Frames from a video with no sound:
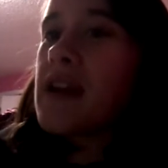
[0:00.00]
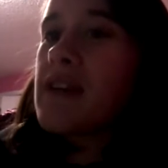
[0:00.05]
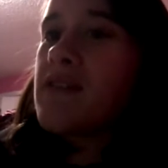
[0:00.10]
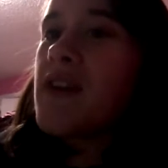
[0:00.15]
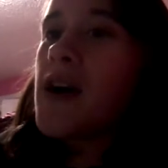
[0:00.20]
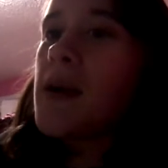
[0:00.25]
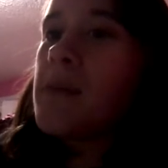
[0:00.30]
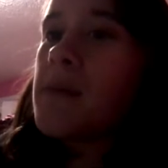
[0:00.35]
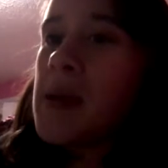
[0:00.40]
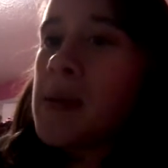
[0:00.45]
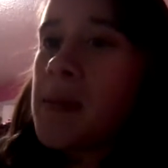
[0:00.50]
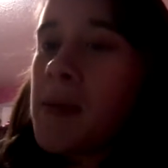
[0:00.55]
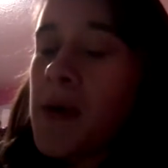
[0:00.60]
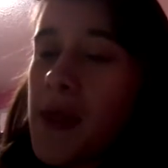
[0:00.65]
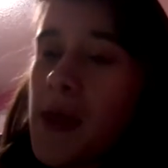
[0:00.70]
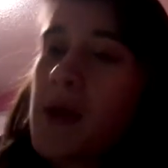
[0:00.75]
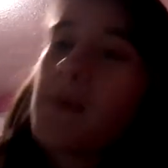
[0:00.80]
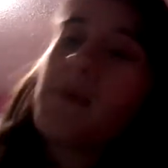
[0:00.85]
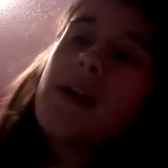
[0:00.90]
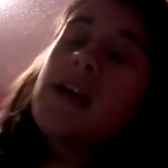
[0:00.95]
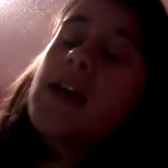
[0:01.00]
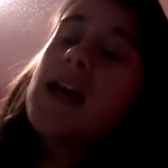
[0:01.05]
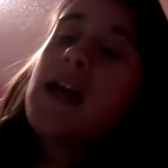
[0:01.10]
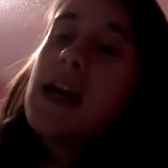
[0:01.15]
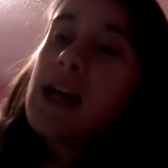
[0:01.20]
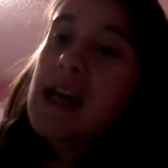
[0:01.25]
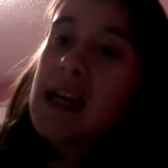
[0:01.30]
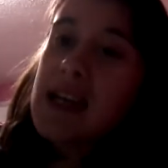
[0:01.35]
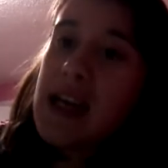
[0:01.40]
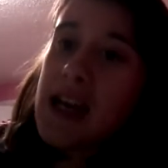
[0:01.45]
can find people that we
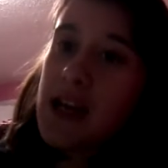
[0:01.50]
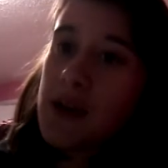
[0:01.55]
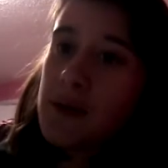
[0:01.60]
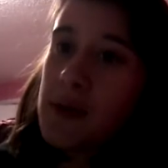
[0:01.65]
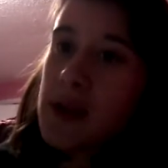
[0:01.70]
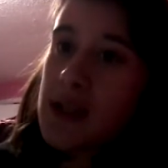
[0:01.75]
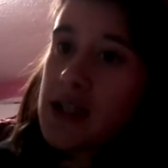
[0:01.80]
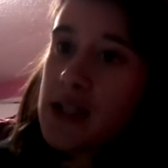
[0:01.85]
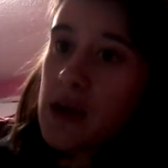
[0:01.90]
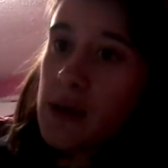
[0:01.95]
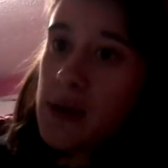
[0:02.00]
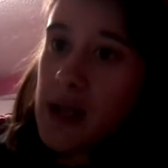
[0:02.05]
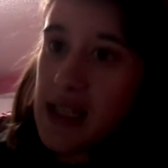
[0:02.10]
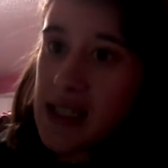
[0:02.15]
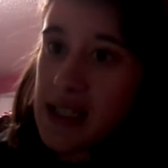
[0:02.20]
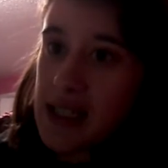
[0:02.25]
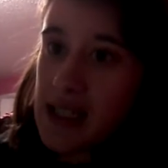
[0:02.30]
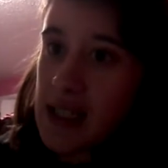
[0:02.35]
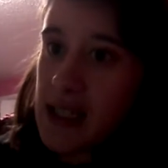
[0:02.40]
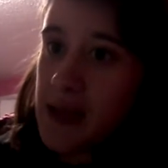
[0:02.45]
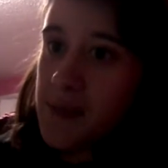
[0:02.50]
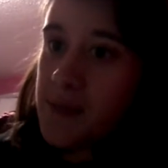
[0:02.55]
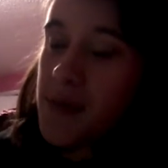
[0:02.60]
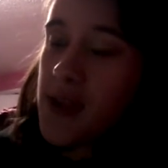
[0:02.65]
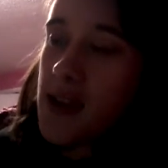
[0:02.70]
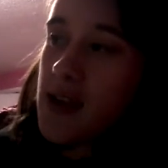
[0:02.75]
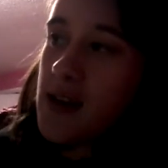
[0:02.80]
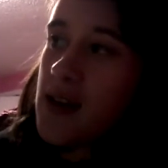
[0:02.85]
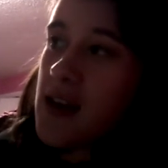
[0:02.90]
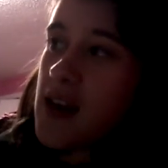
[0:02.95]
connect with so easily.
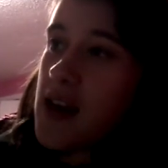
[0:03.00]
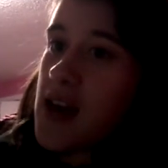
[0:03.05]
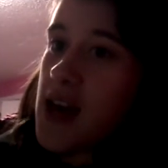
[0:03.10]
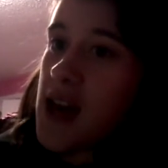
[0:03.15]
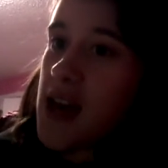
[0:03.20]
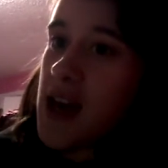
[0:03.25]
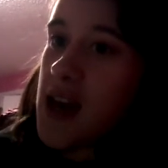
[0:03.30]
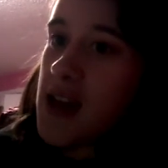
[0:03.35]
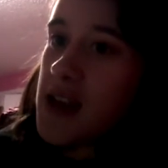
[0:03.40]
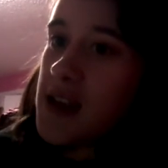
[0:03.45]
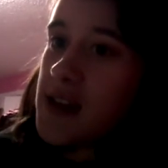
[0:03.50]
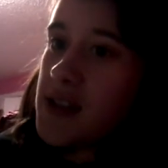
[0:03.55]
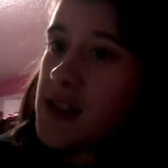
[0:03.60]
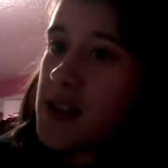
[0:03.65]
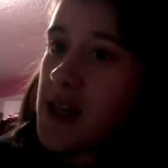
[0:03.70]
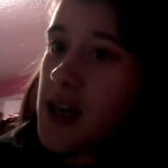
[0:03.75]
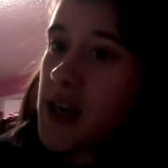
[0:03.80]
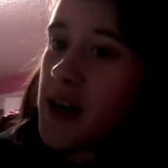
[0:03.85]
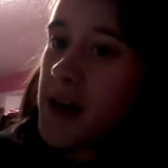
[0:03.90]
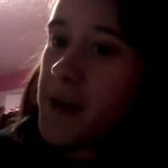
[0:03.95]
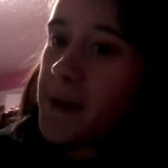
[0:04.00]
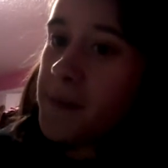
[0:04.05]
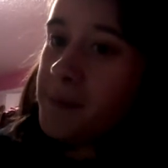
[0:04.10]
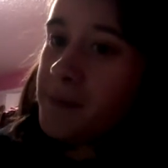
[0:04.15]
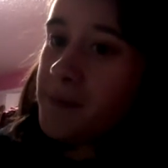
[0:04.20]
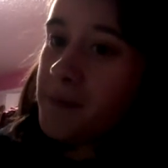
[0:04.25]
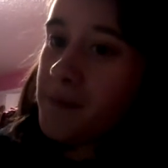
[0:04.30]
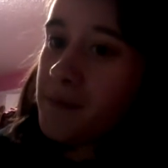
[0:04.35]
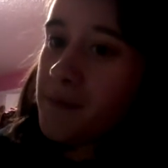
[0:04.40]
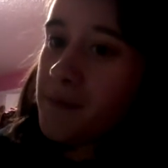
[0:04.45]
And um,